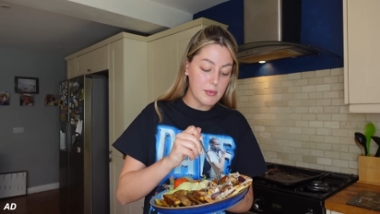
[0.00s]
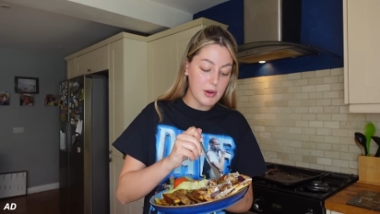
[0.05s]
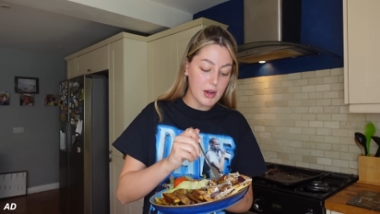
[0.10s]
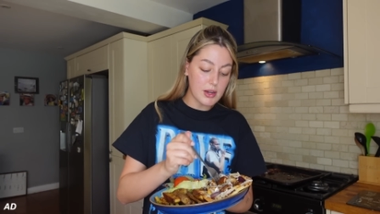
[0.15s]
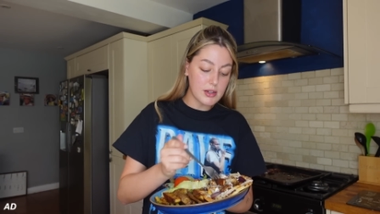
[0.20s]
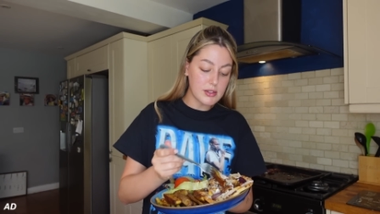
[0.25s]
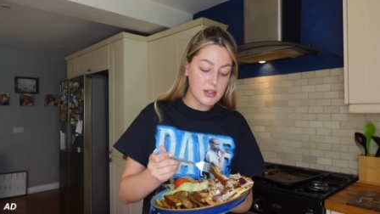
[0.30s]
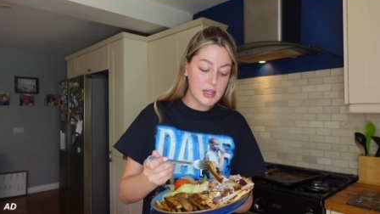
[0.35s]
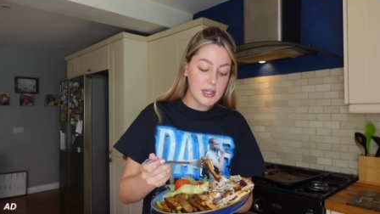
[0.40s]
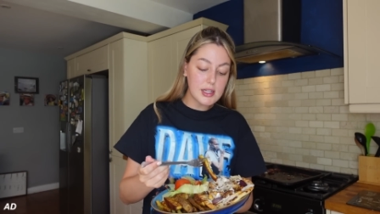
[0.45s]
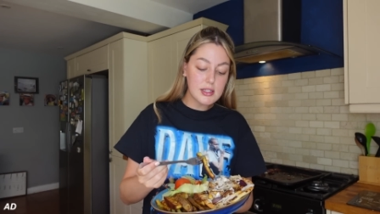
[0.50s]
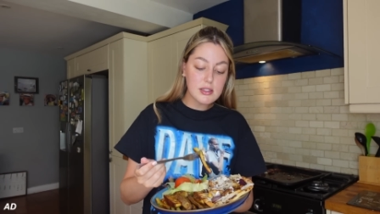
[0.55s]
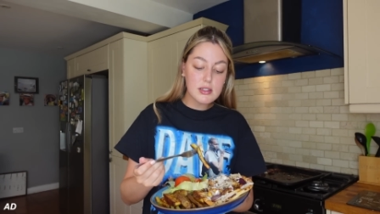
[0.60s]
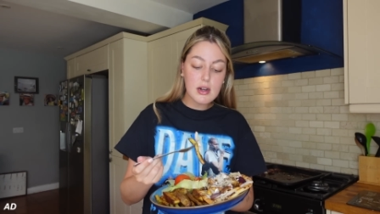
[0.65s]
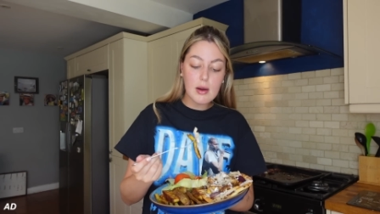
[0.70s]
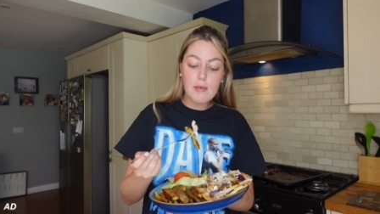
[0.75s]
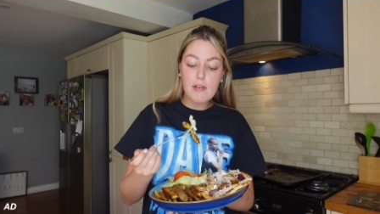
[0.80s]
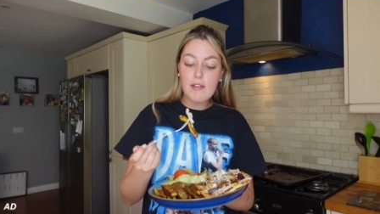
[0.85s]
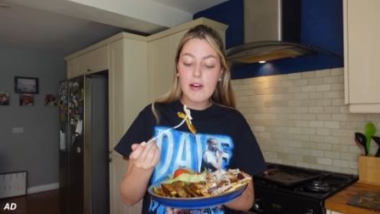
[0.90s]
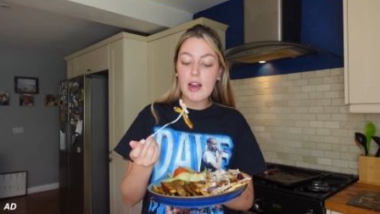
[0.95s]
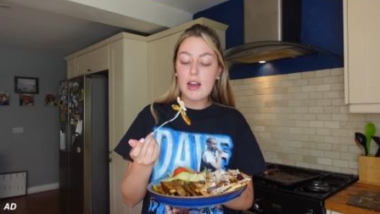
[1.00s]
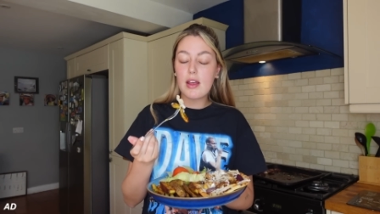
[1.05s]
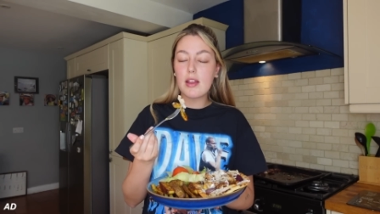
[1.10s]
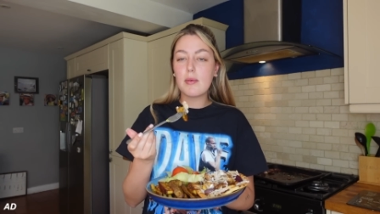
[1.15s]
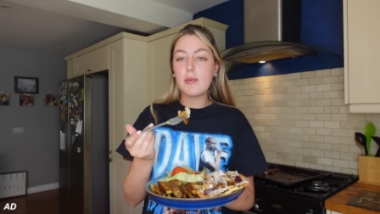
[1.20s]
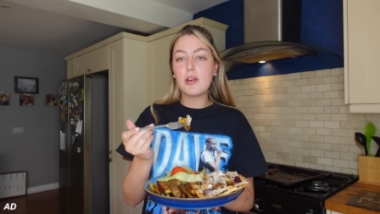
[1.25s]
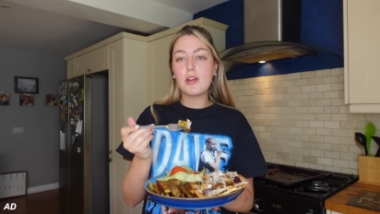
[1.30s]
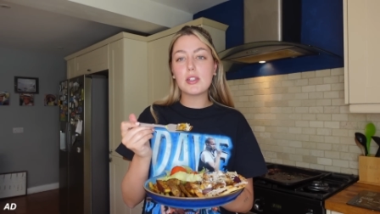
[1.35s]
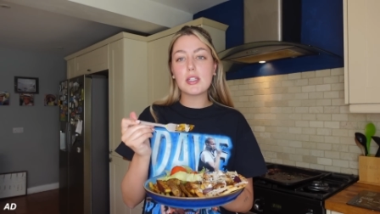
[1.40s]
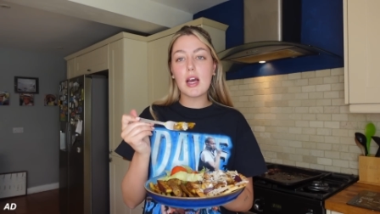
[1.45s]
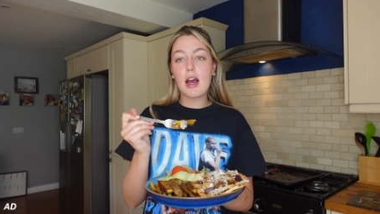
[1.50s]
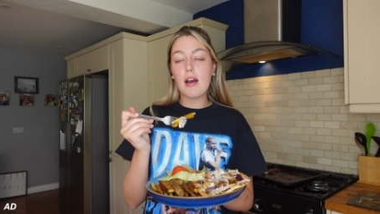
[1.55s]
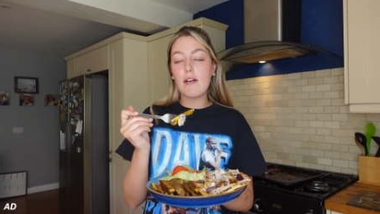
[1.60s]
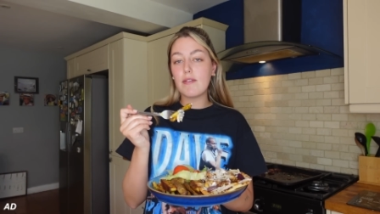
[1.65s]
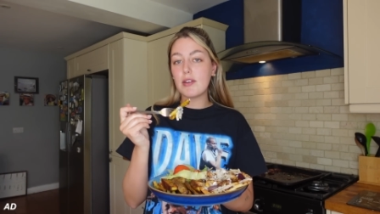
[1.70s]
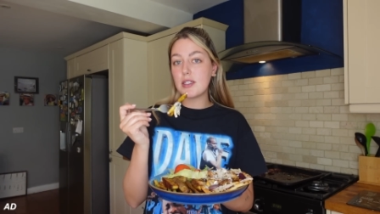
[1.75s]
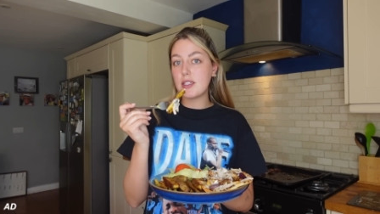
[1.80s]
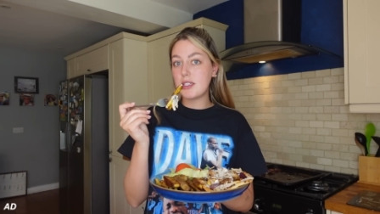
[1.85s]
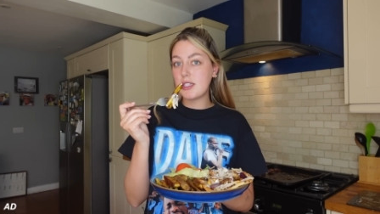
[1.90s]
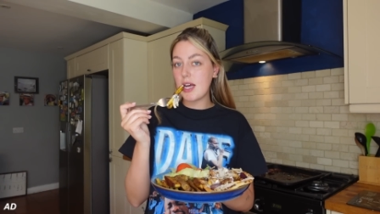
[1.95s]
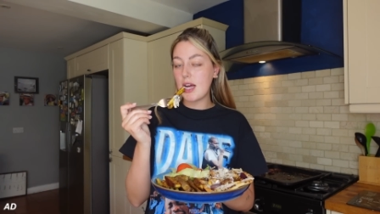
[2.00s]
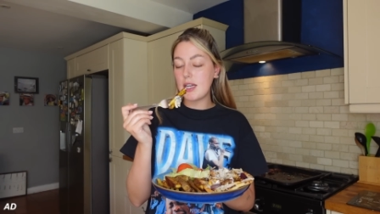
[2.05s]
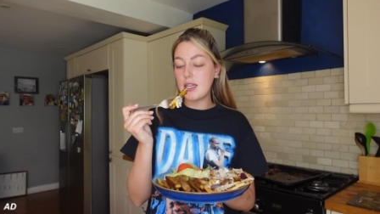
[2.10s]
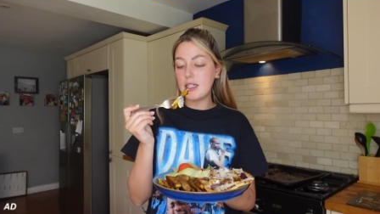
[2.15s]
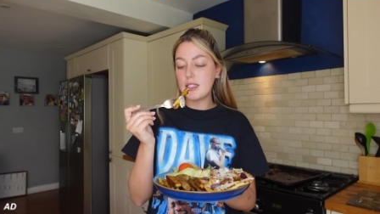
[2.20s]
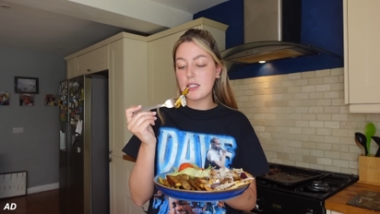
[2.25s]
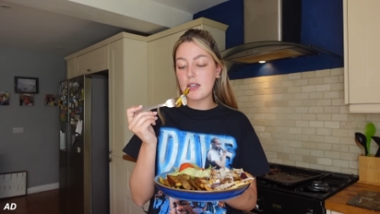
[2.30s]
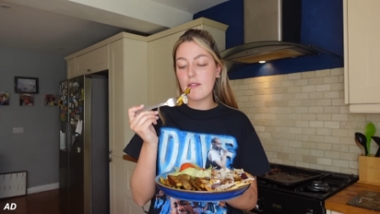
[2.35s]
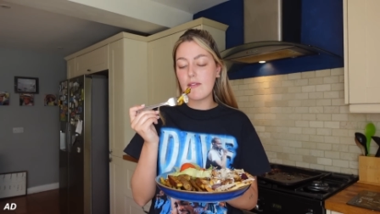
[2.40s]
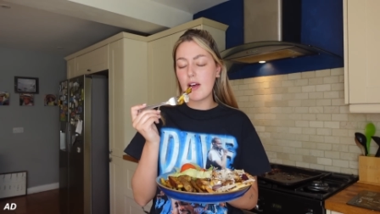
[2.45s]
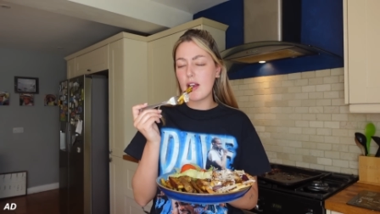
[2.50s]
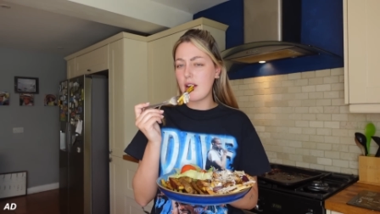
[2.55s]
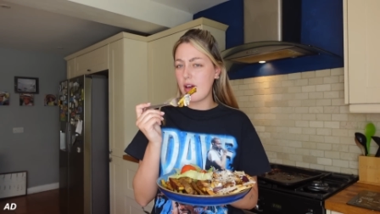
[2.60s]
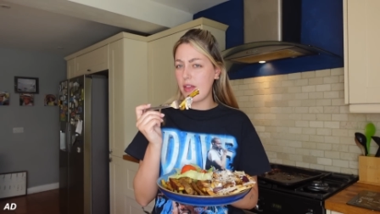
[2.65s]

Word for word: We're going to an Instagram event and then we also have Danny's event.